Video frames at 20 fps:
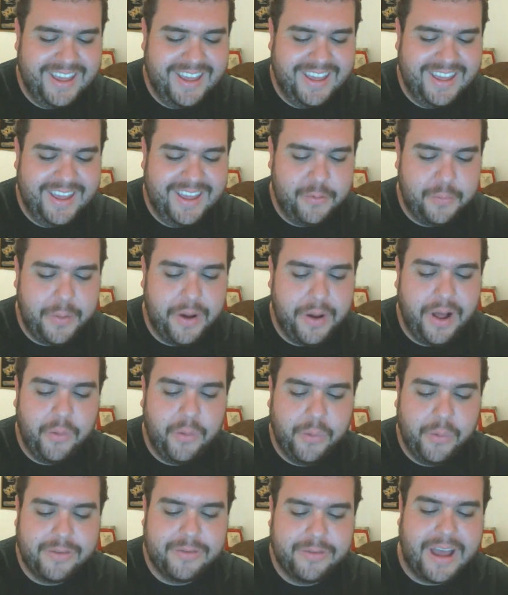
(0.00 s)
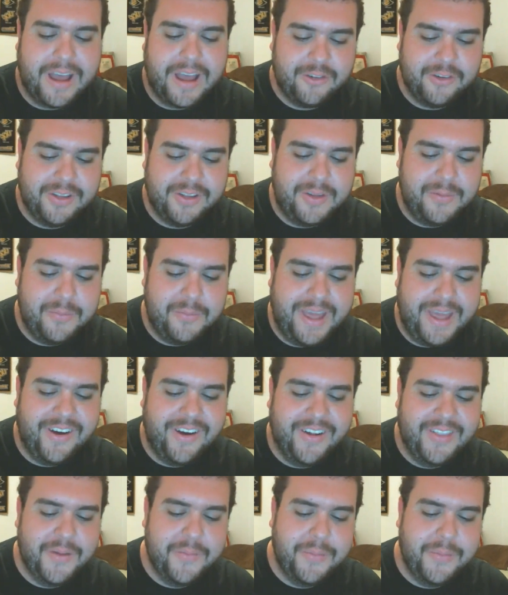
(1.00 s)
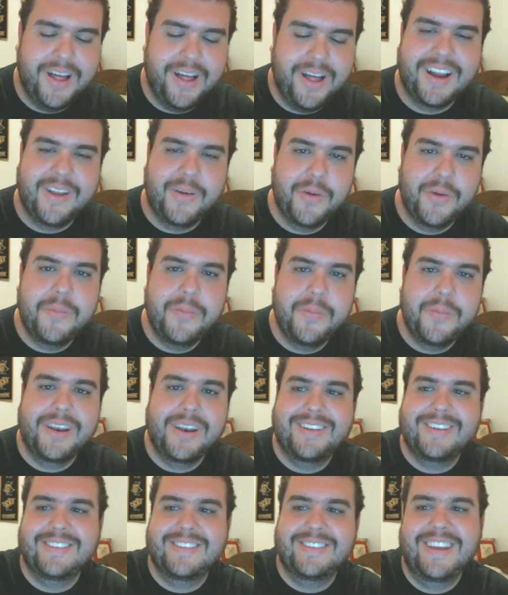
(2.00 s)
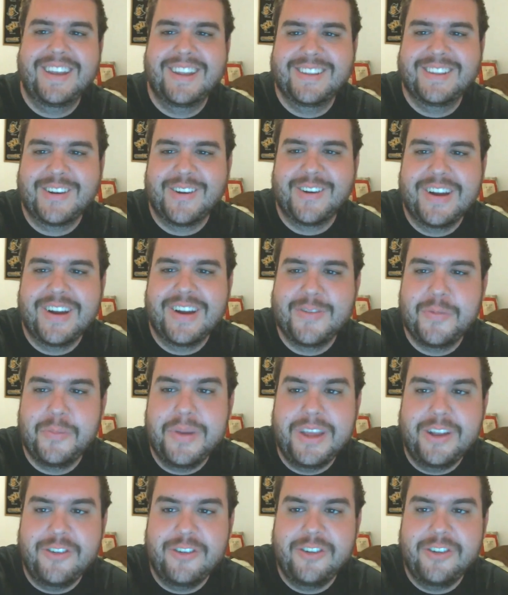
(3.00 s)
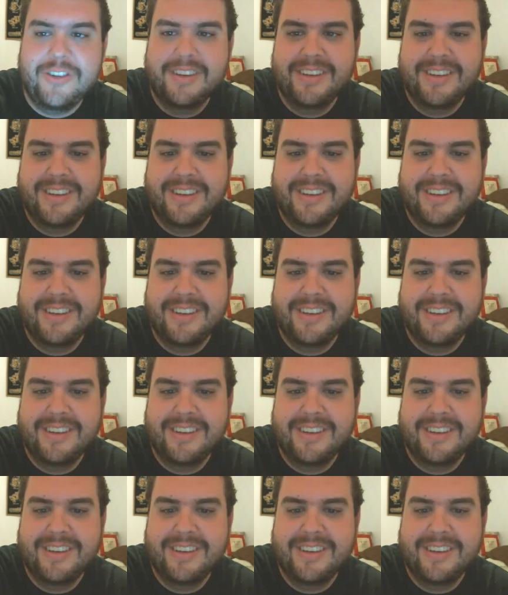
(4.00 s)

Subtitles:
If Paul would have actually been on the block, it would have been seen as a great speech.